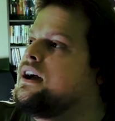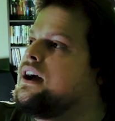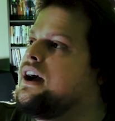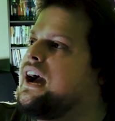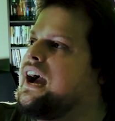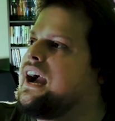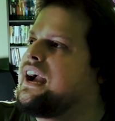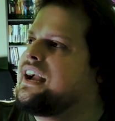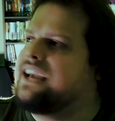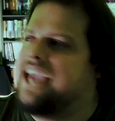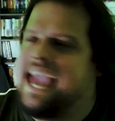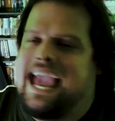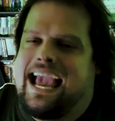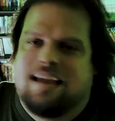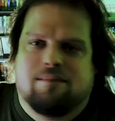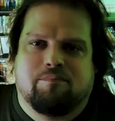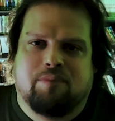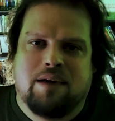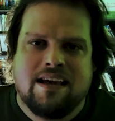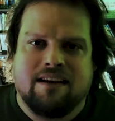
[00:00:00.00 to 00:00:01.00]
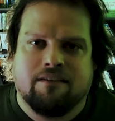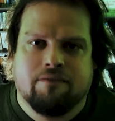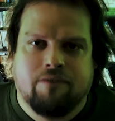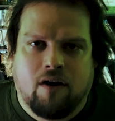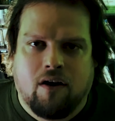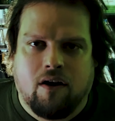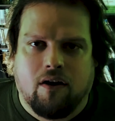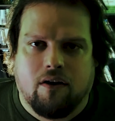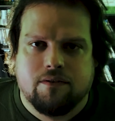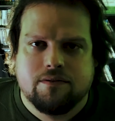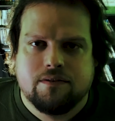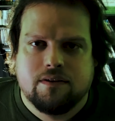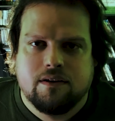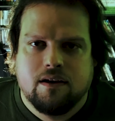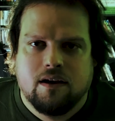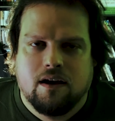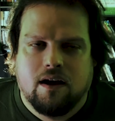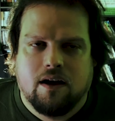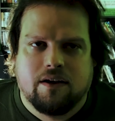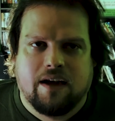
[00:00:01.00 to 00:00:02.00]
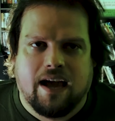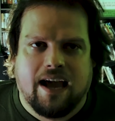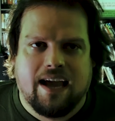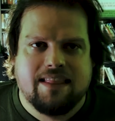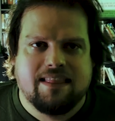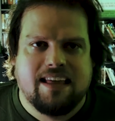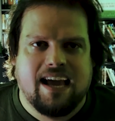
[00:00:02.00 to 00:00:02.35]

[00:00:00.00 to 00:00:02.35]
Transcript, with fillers: uh, can't be involved. Okay?